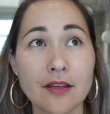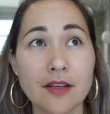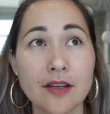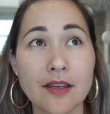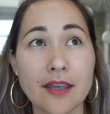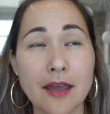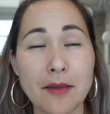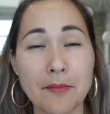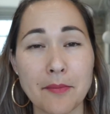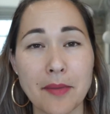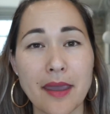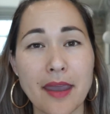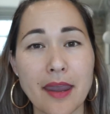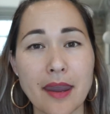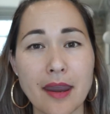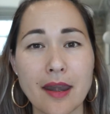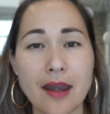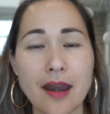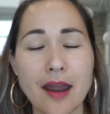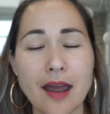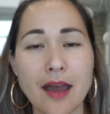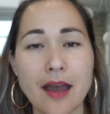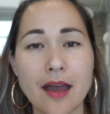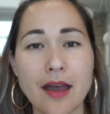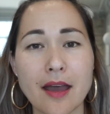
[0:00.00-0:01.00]
campaign,
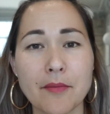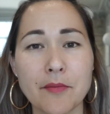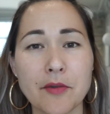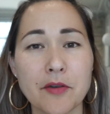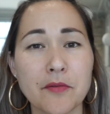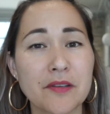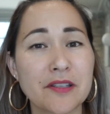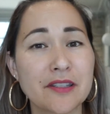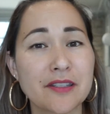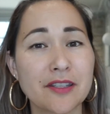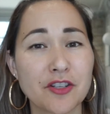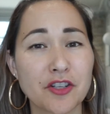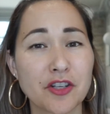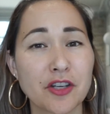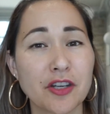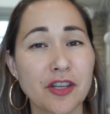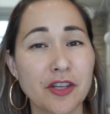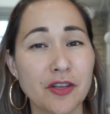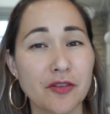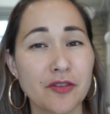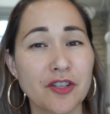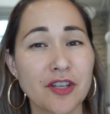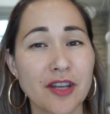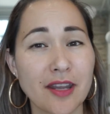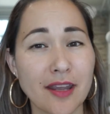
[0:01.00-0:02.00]
it was such a
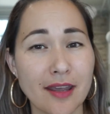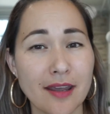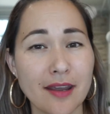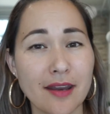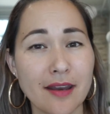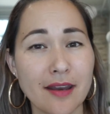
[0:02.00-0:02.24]
huge hit